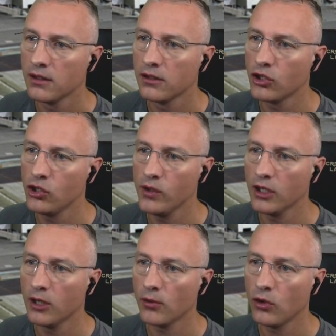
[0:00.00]
Queuing
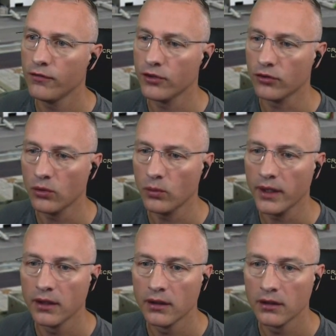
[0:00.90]
up off the
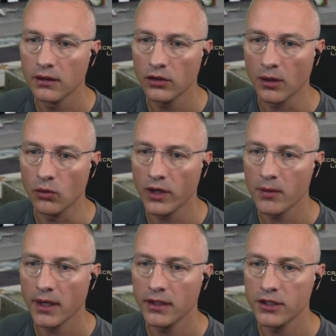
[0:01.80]
runway. They're right
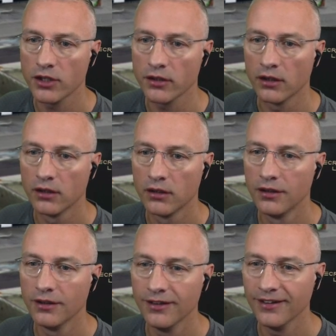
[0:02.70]
behind each other.
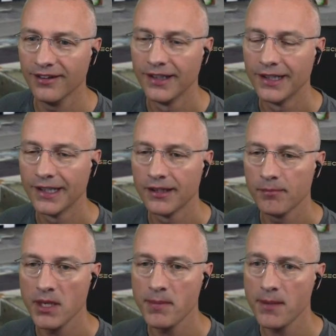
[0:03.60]

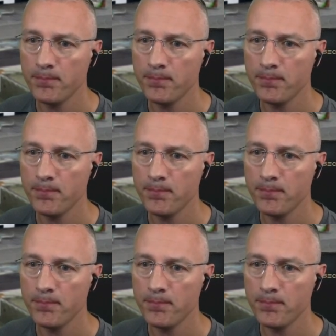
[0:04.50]
Beep beep.